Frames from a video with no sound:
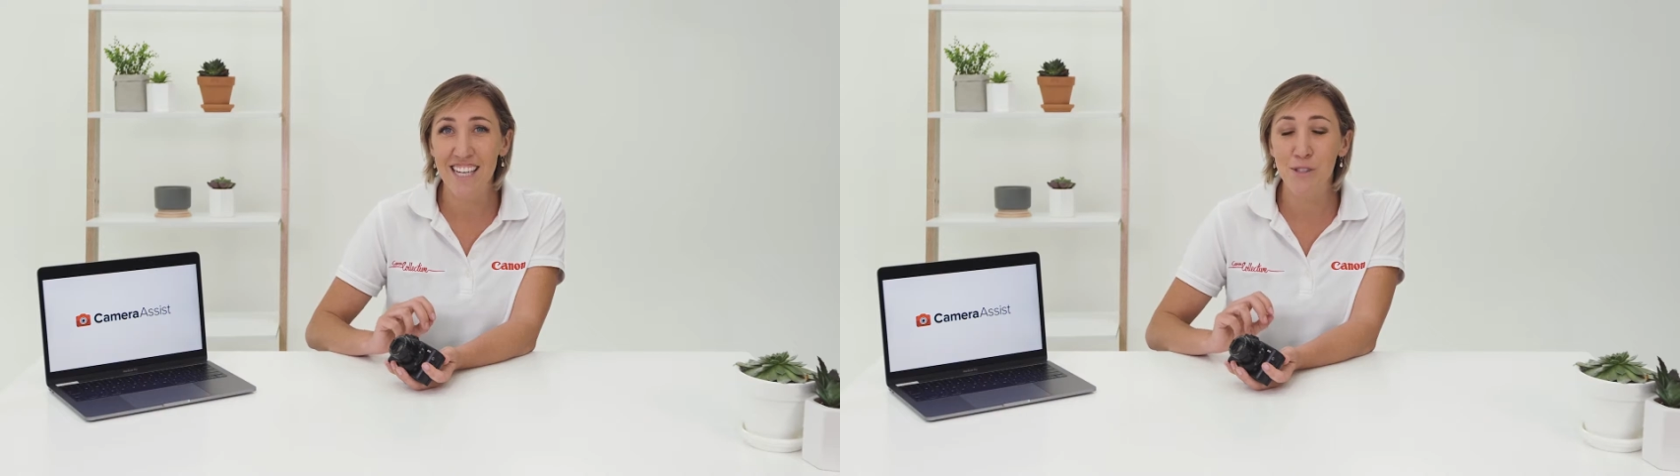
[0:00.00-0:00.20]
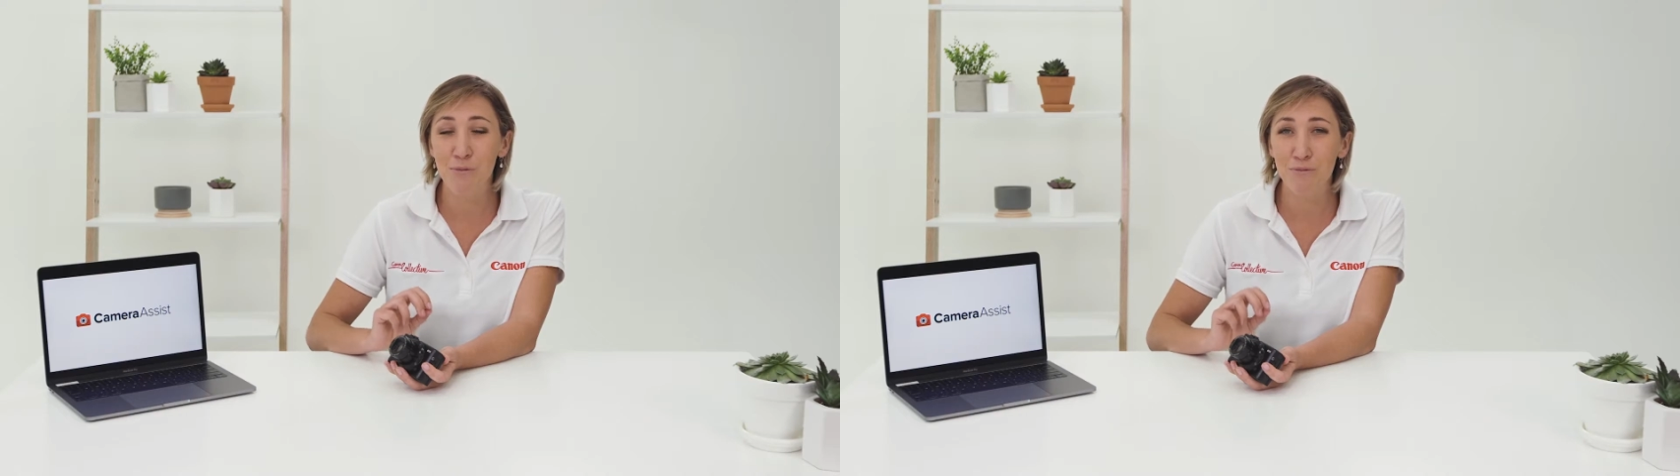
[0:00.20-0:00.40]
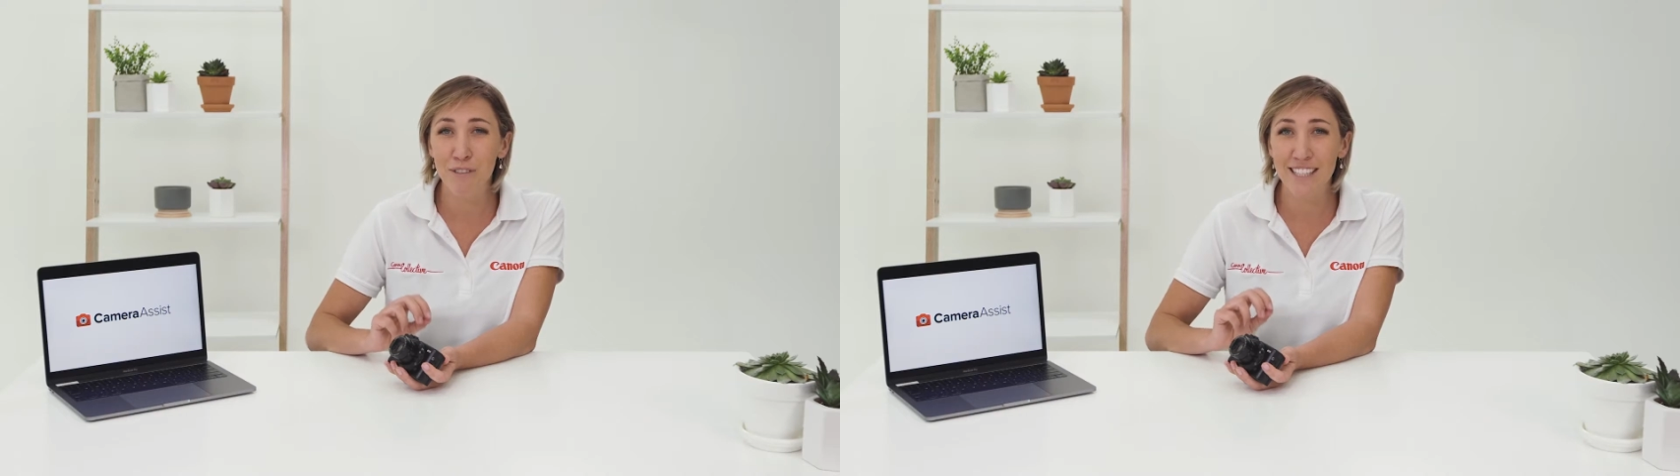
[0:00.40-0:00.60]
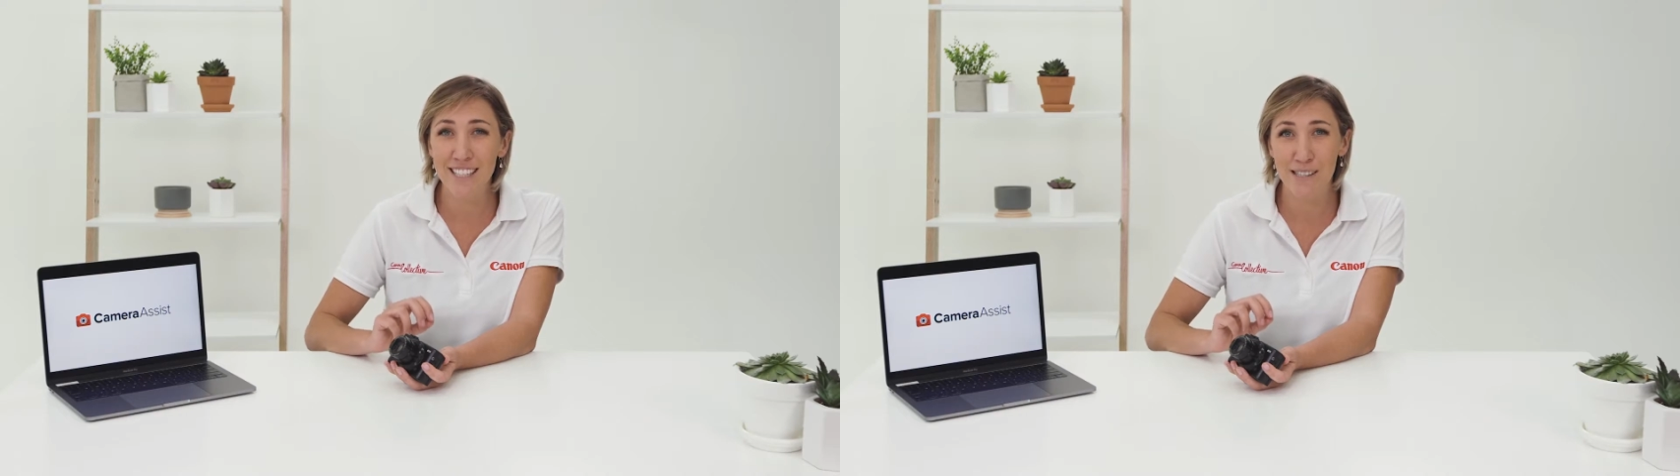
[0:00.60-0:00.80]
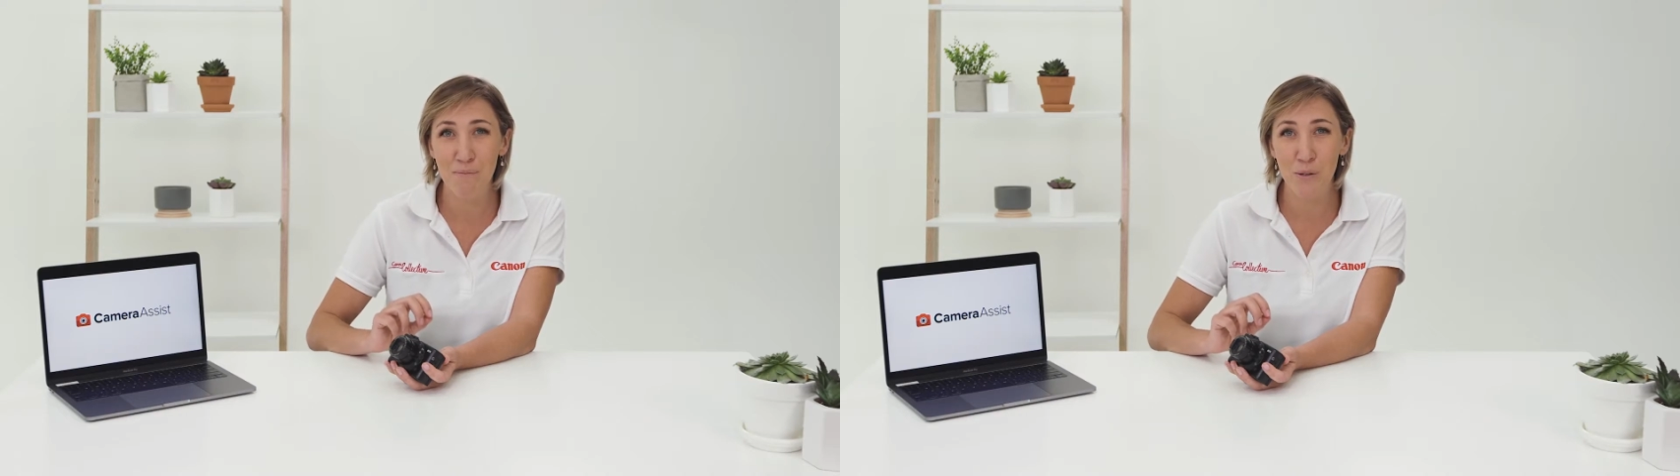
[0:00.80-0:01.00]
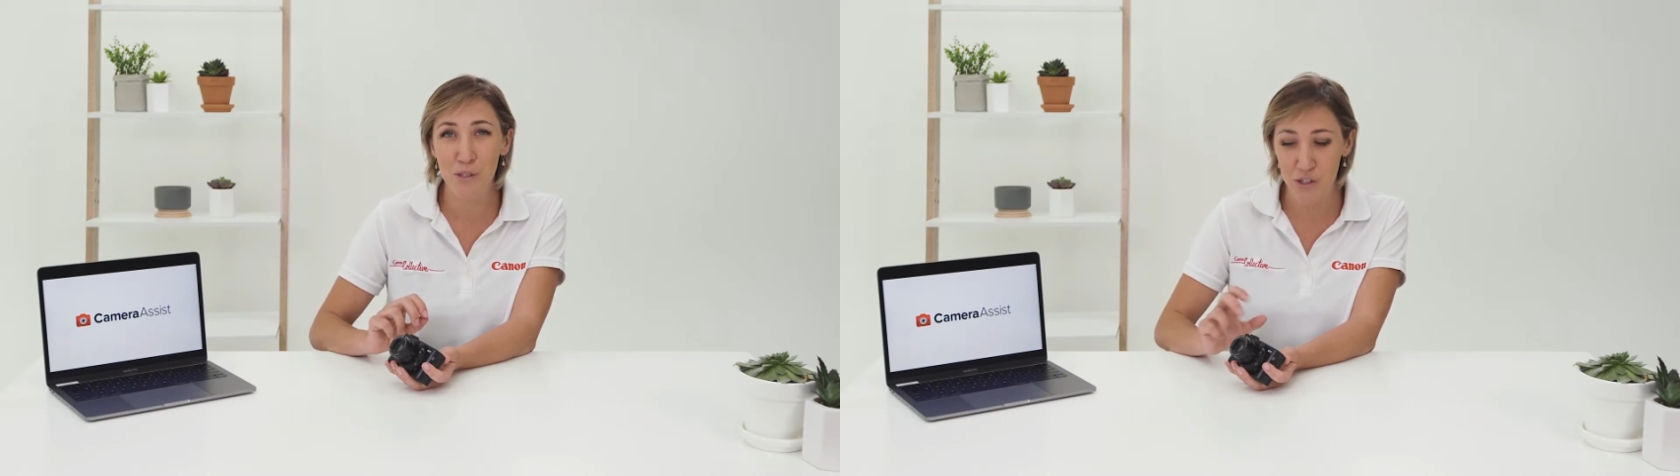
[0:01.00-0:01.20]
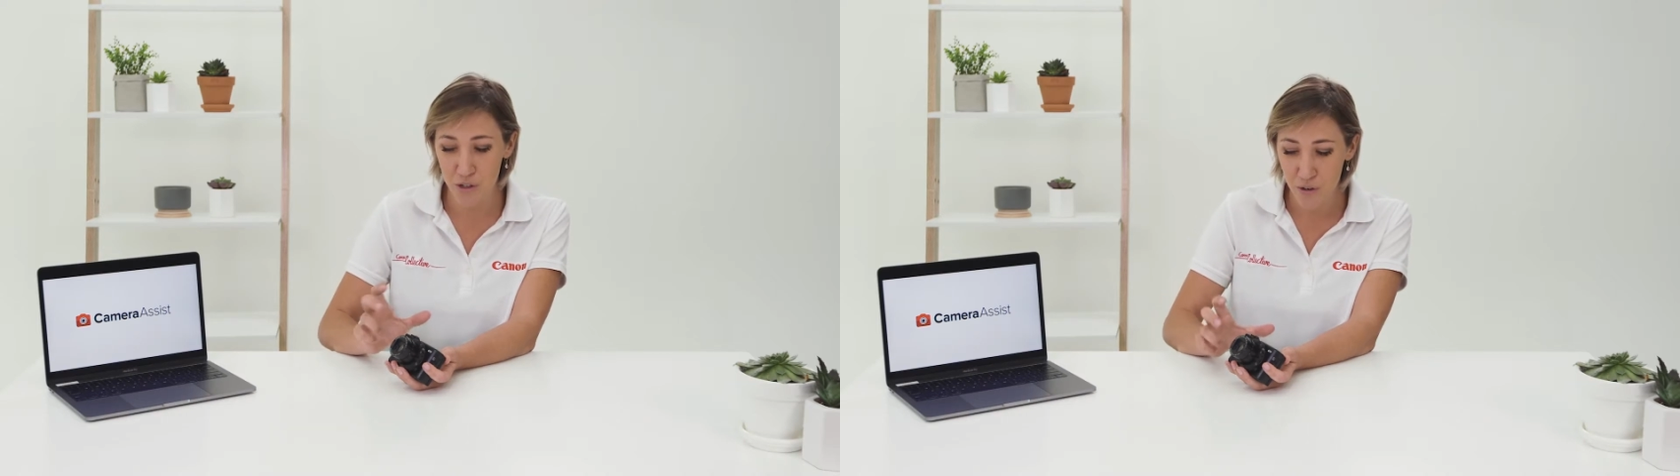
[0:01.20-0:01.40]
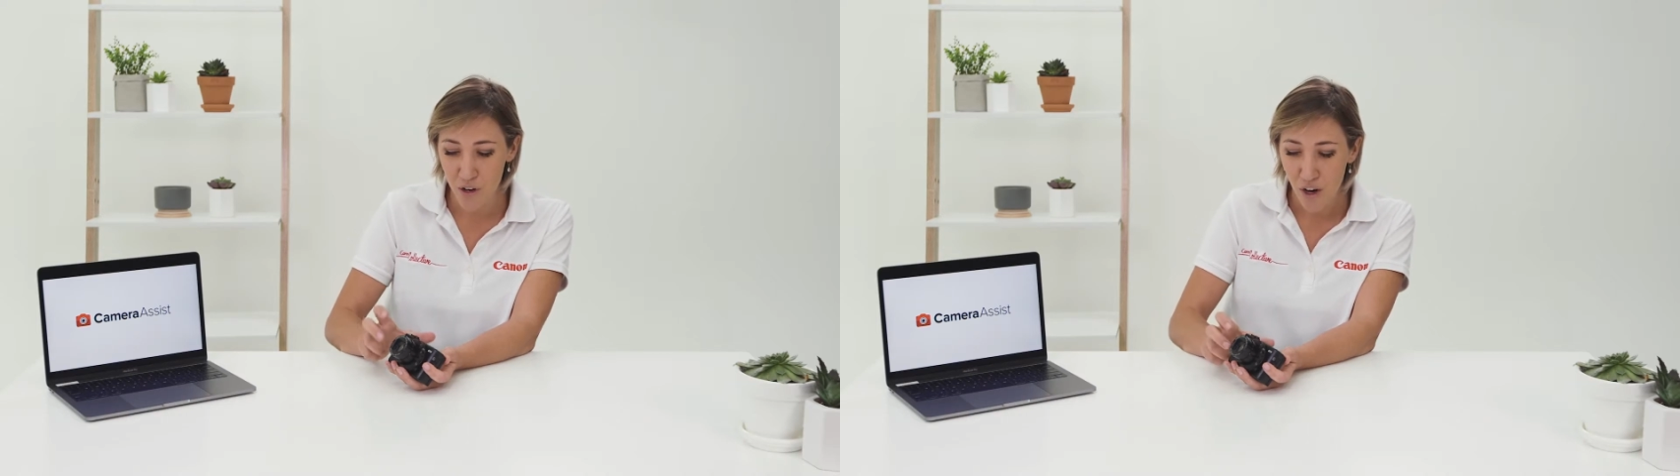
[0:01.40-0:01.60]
it's really simple to do.